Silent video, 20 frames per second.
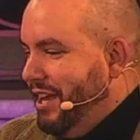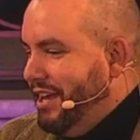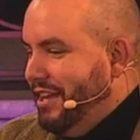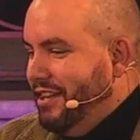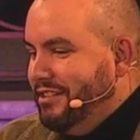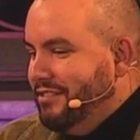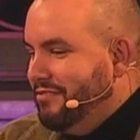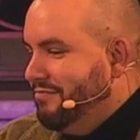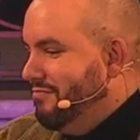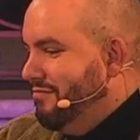made
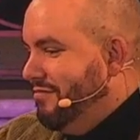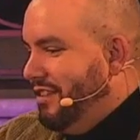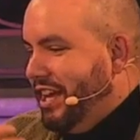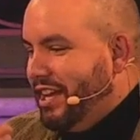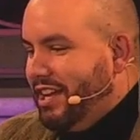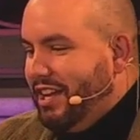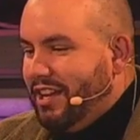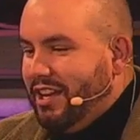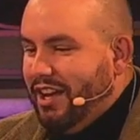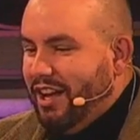
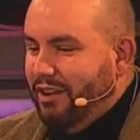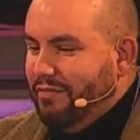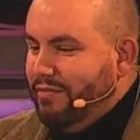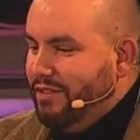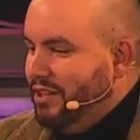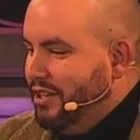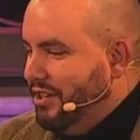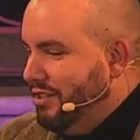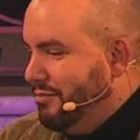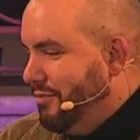like a
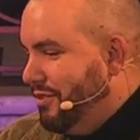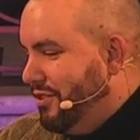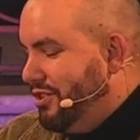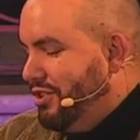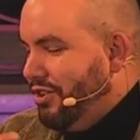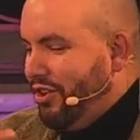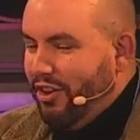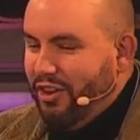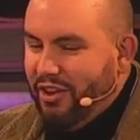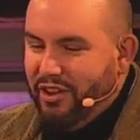covenant with
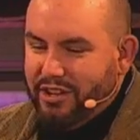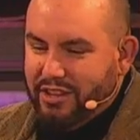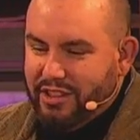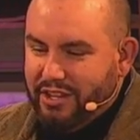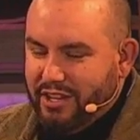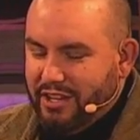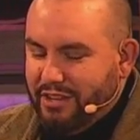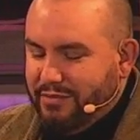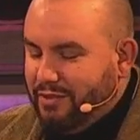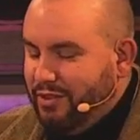God
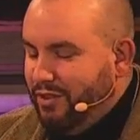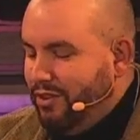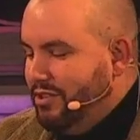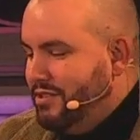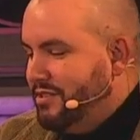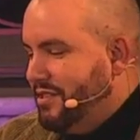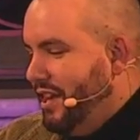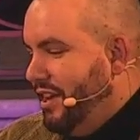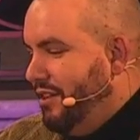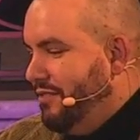that if
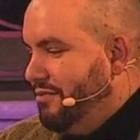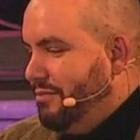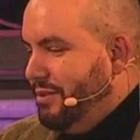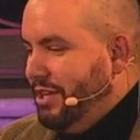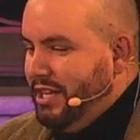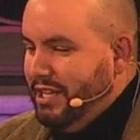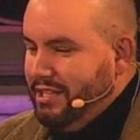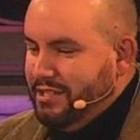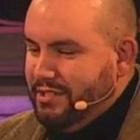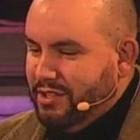God saved
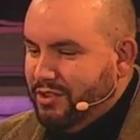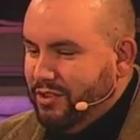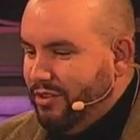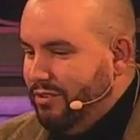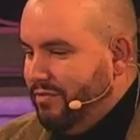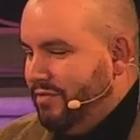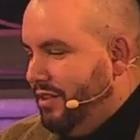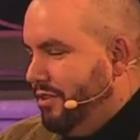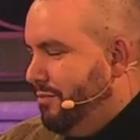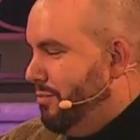me, He's the
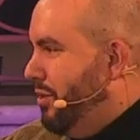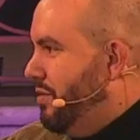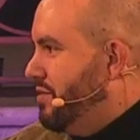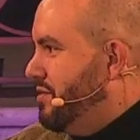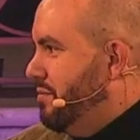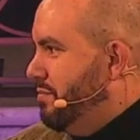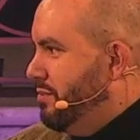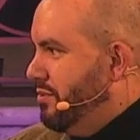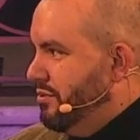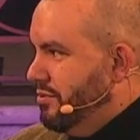God of the
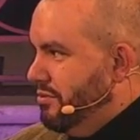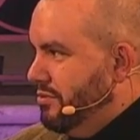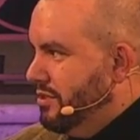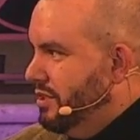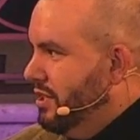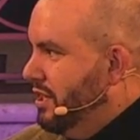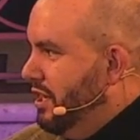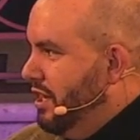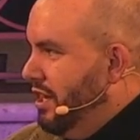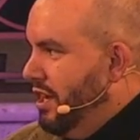impossible,
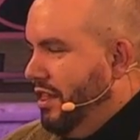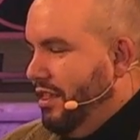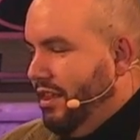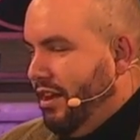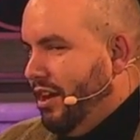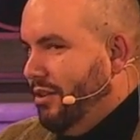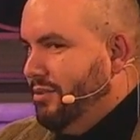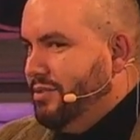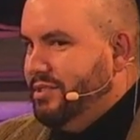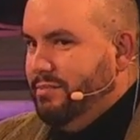yeah. and
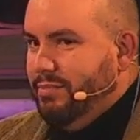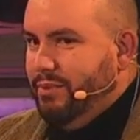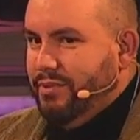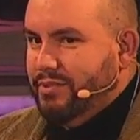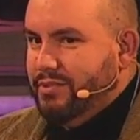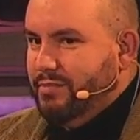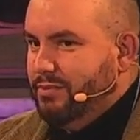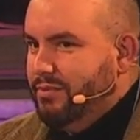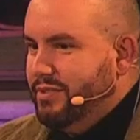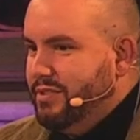that I was
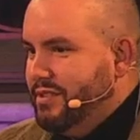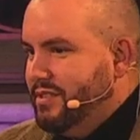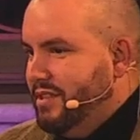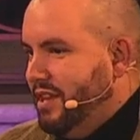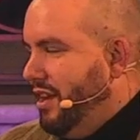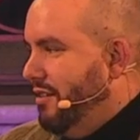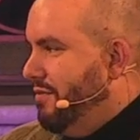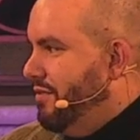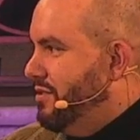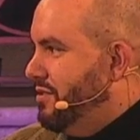impossible to
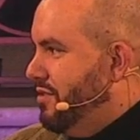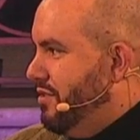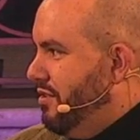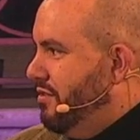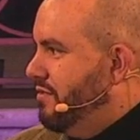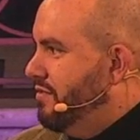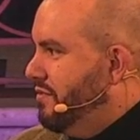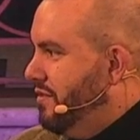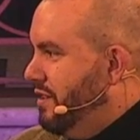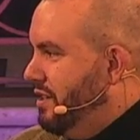save, and so
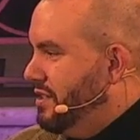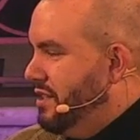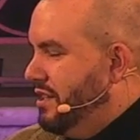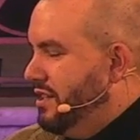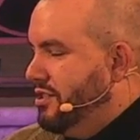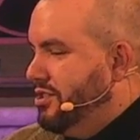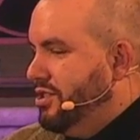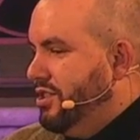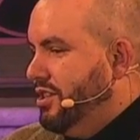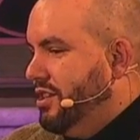if He
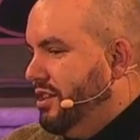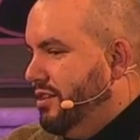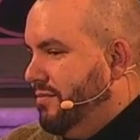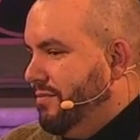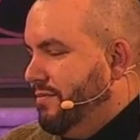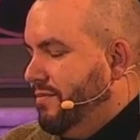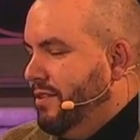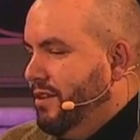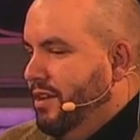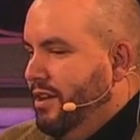did, yeah. she'd
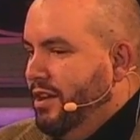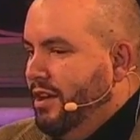give